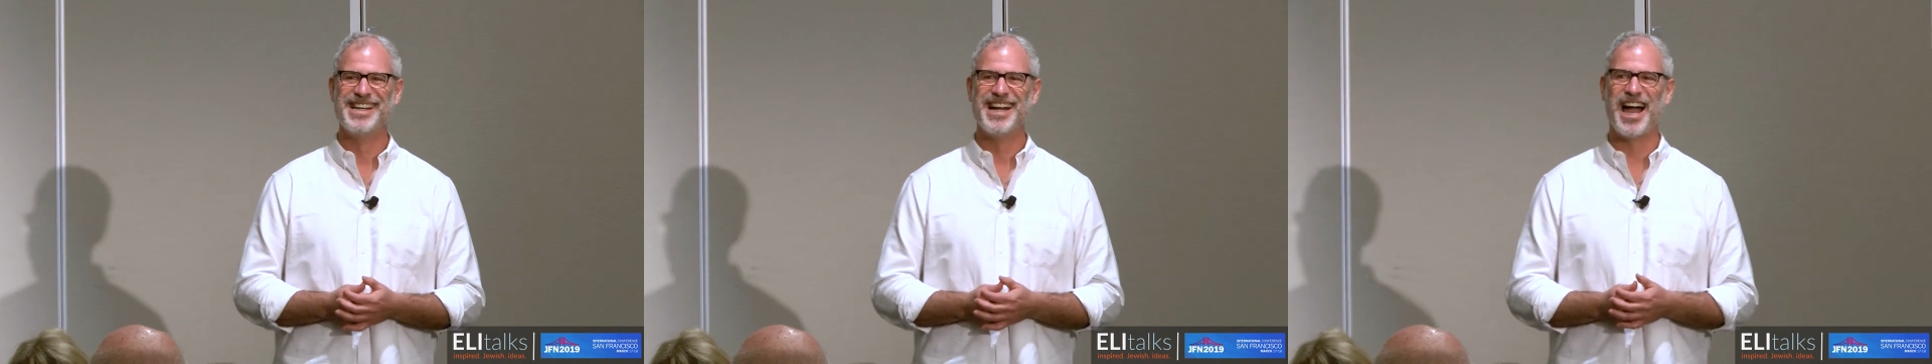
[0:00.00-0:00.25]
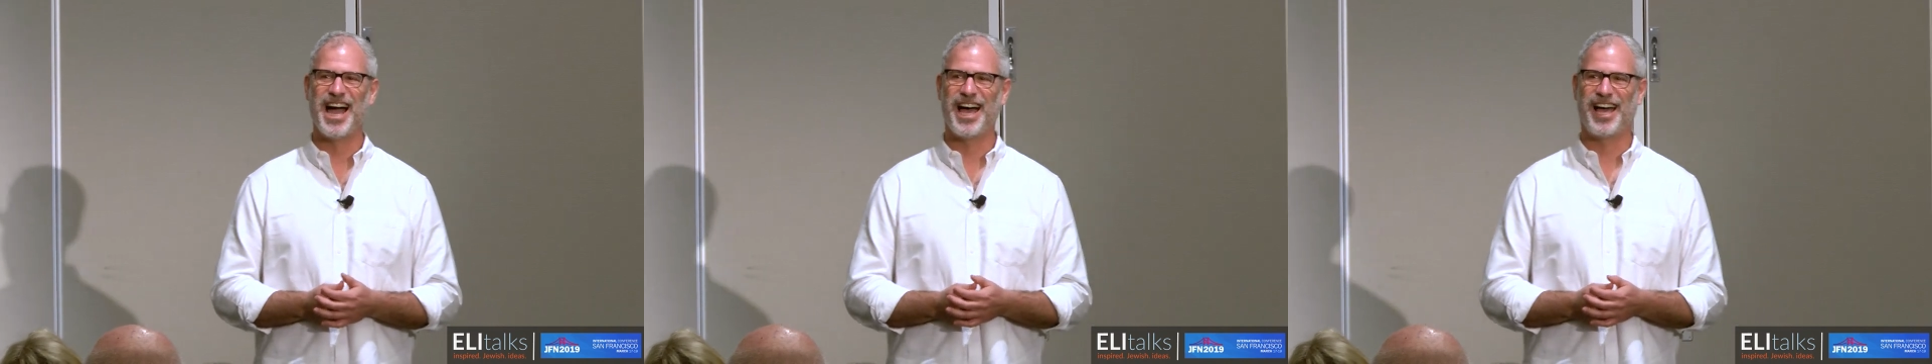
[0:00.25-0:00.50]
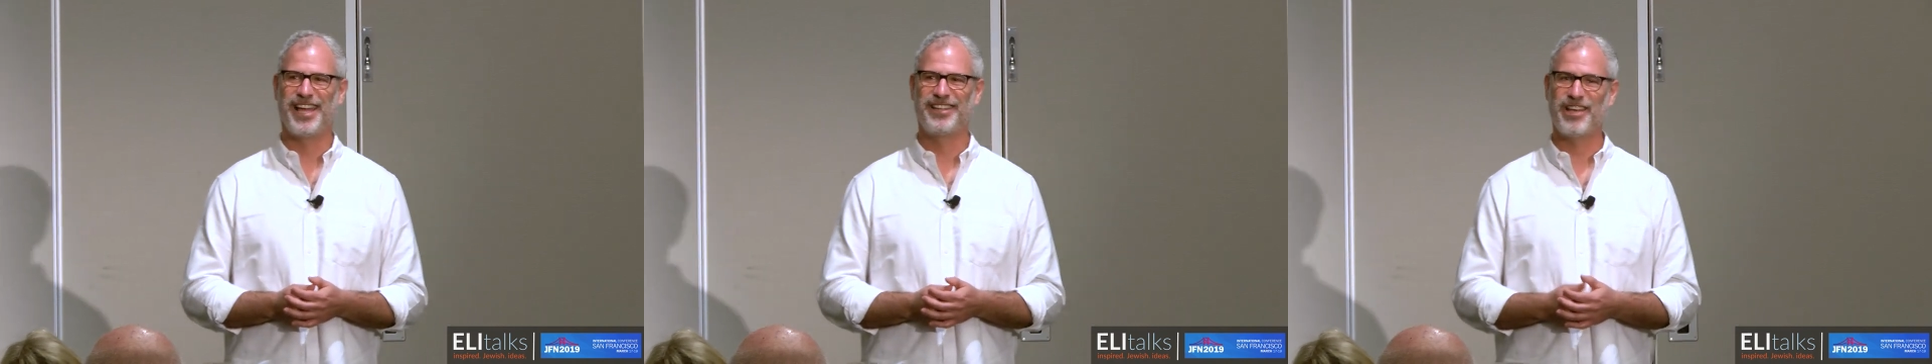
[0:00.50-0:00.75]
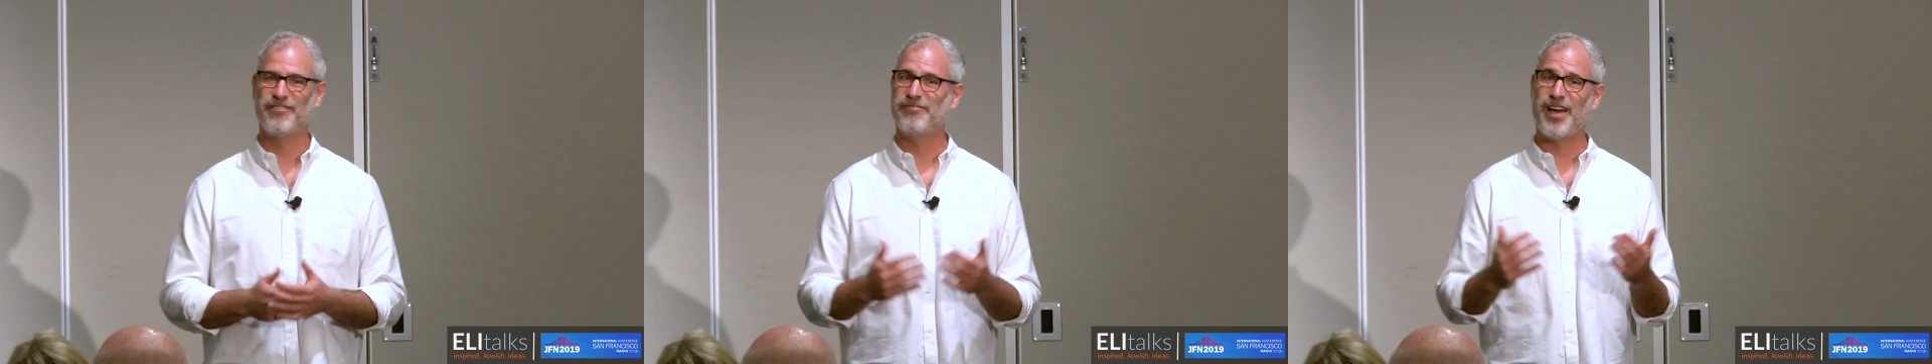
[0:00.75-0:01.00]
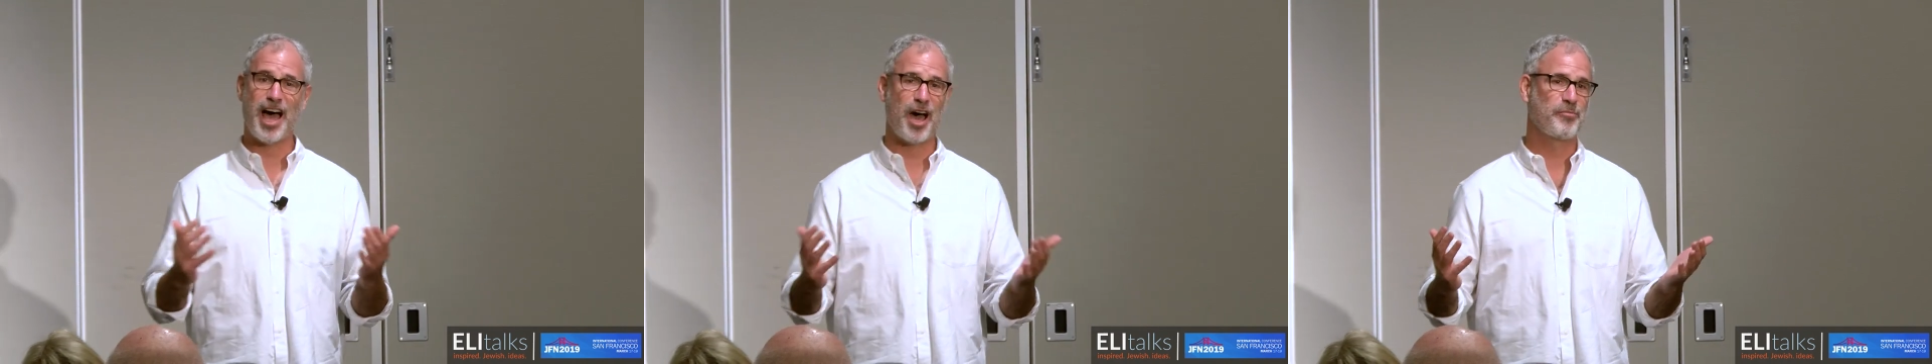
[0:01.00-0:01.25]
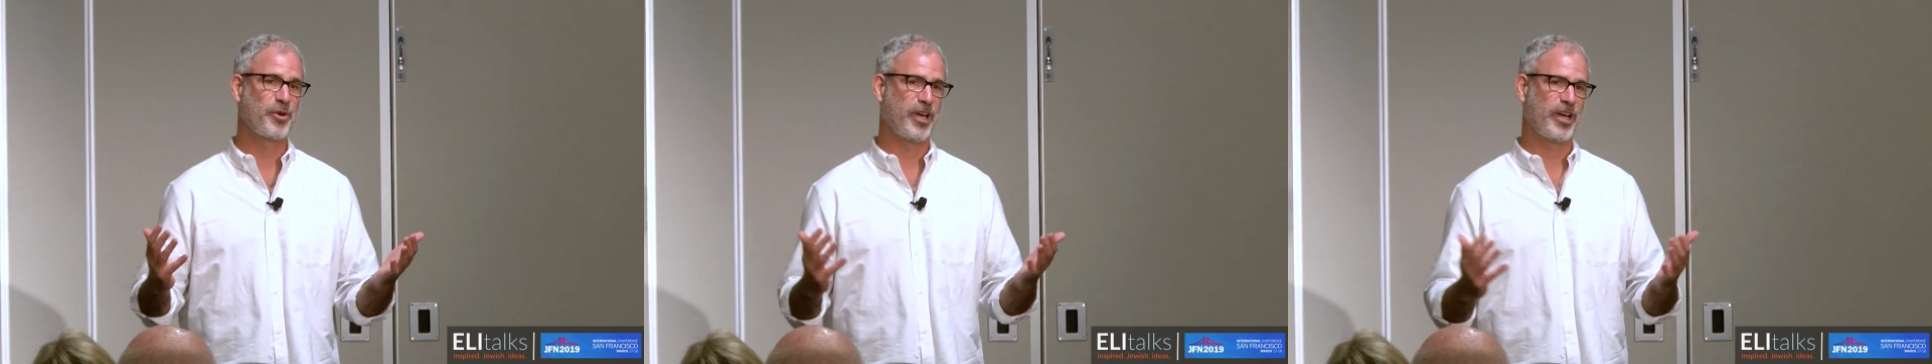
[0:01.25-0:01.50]
love of
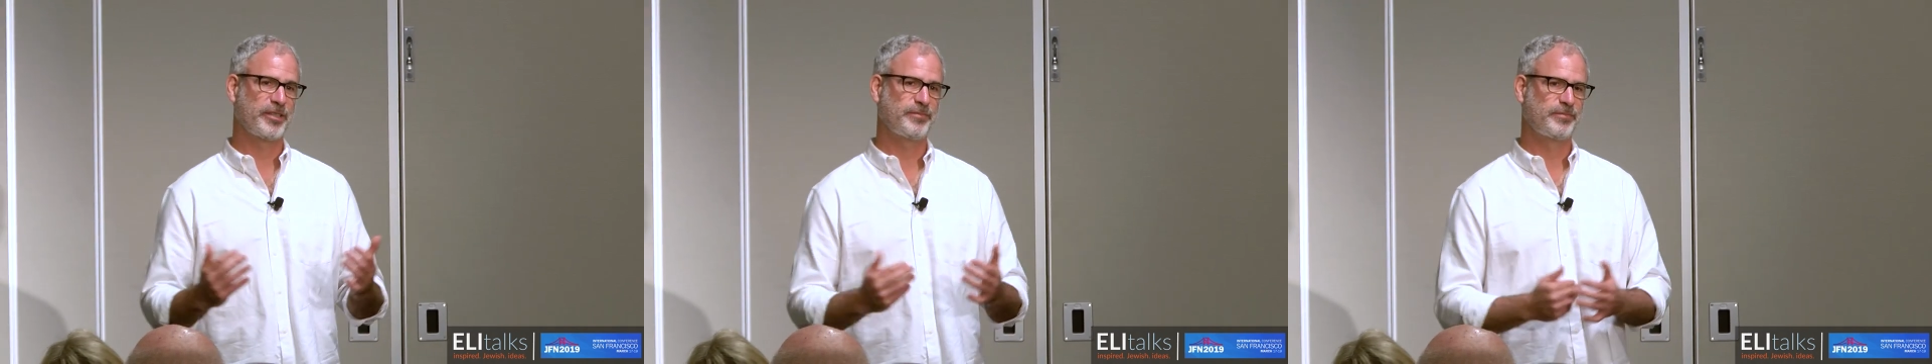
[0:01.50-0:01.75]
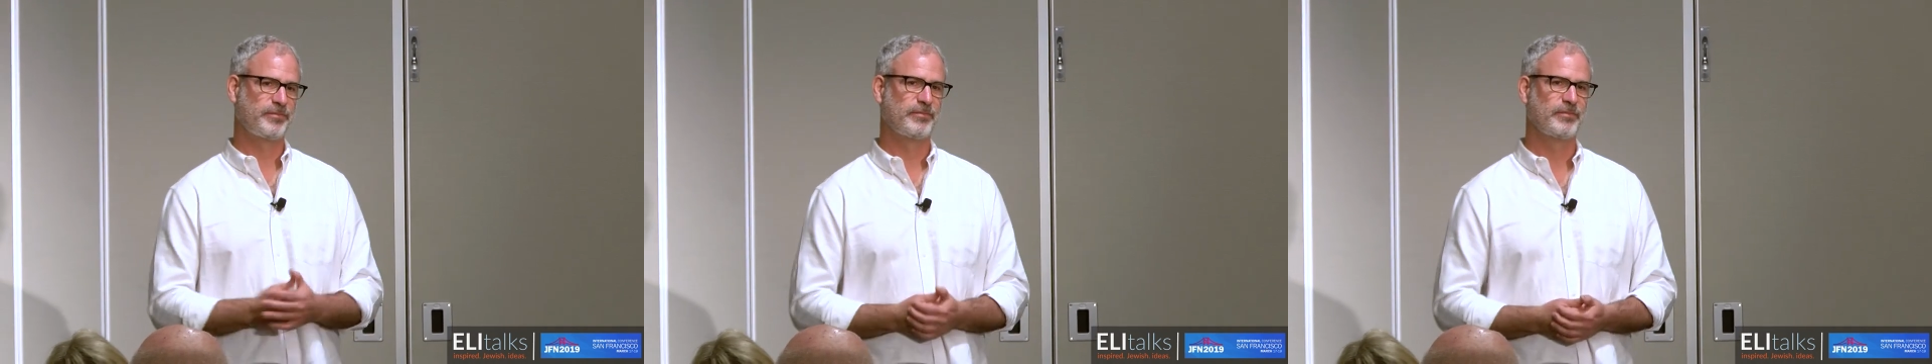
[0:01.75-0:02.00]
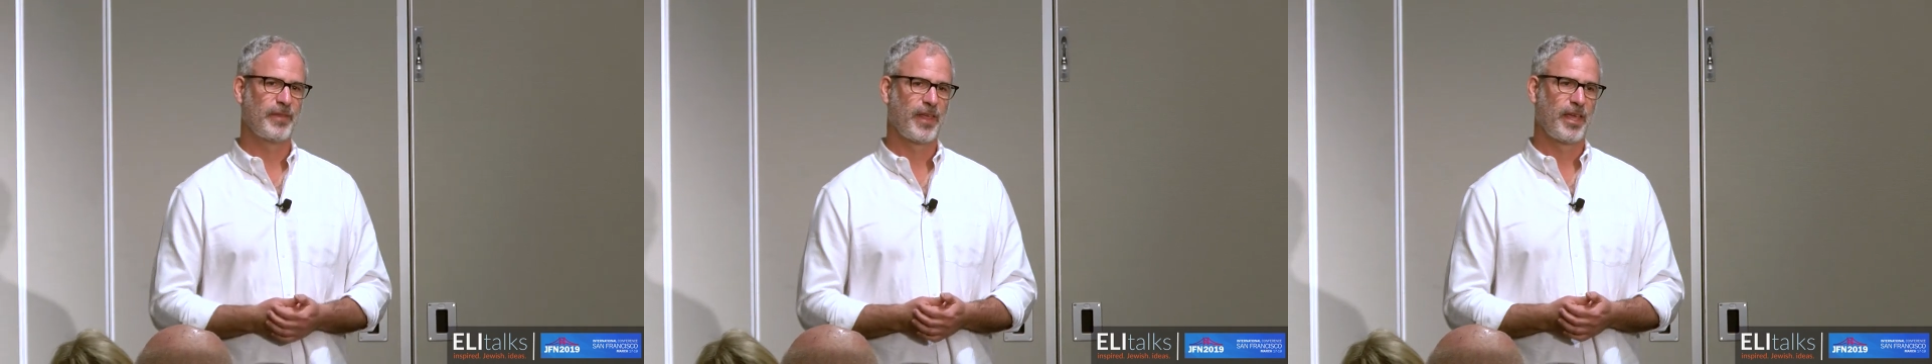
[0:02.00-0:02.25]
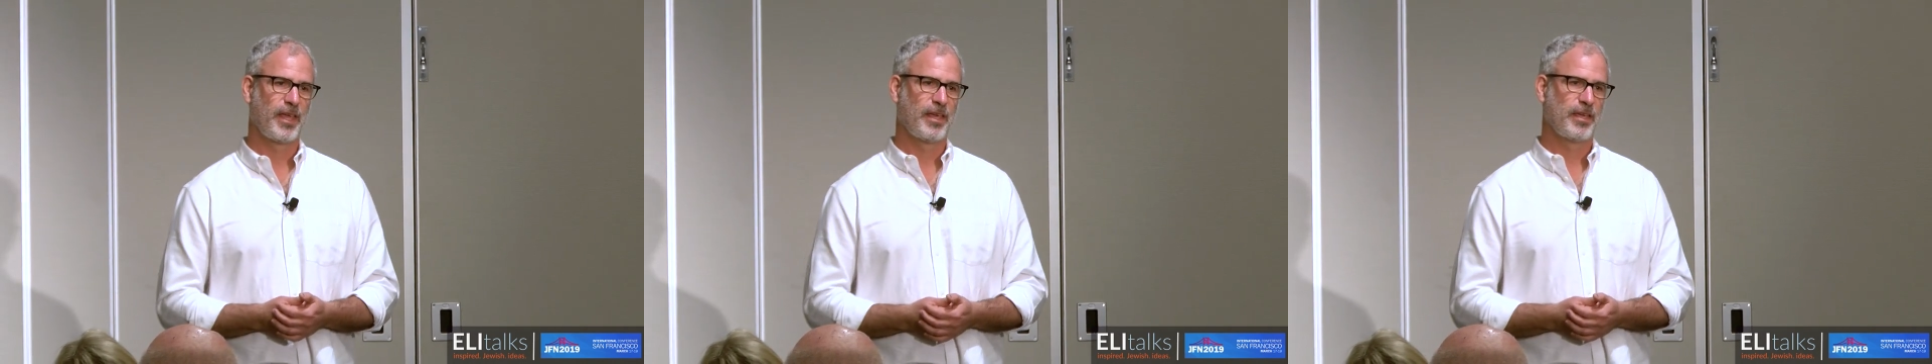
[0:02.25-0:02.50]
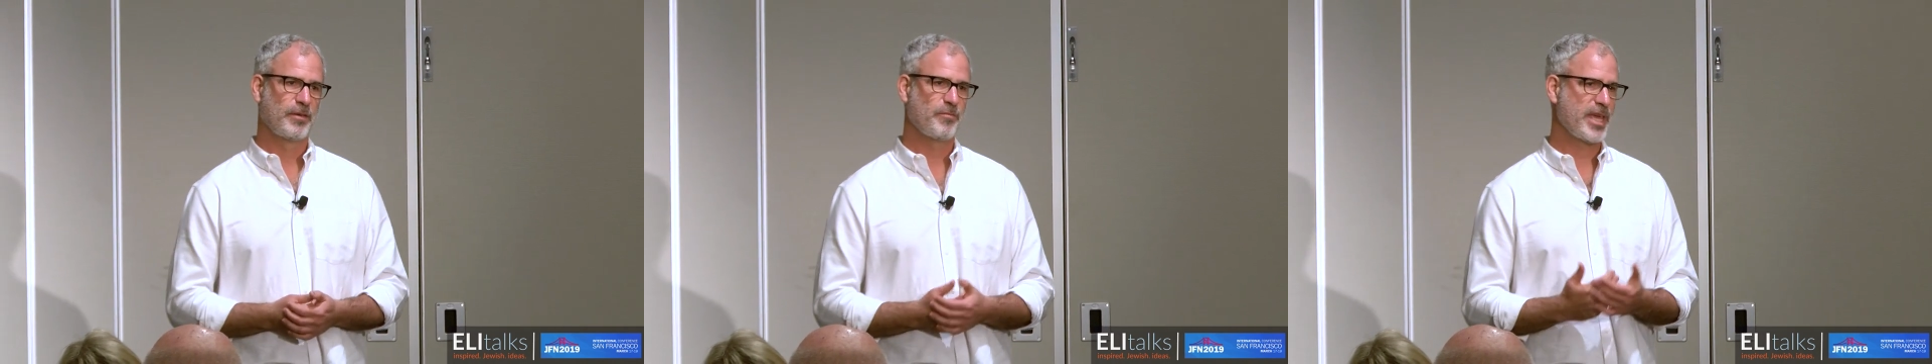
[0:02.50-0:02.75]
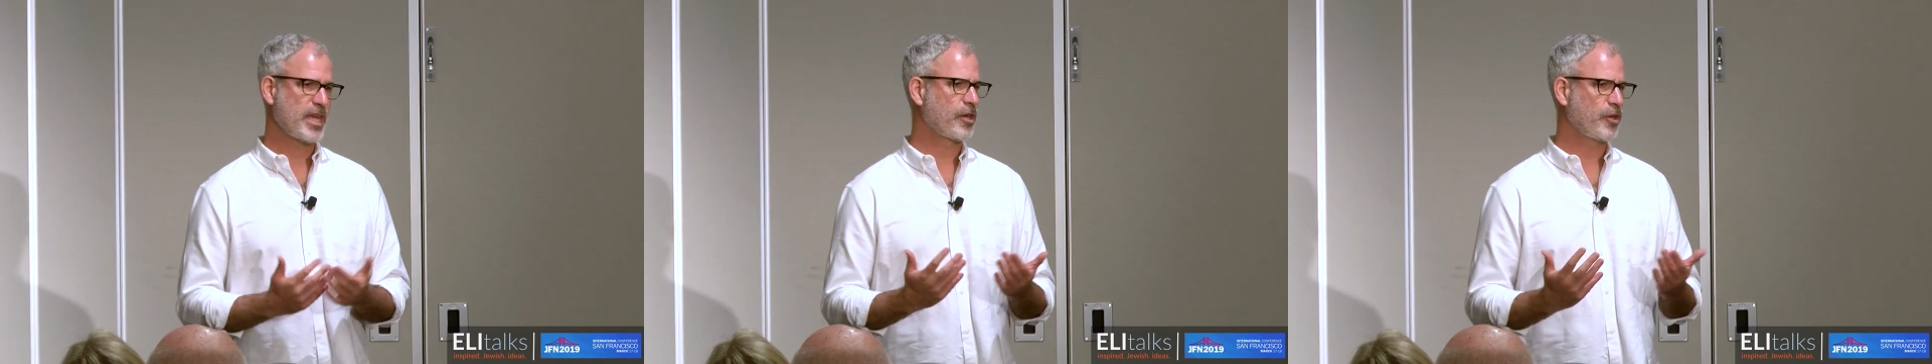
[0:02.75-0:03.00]
opera,
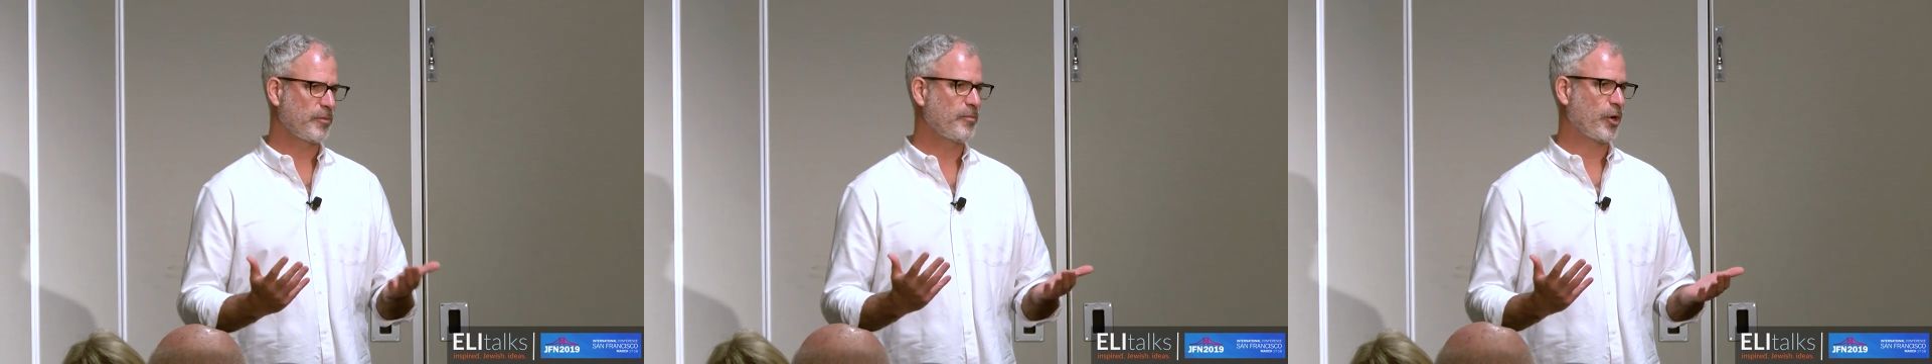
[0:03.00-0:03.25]
being a good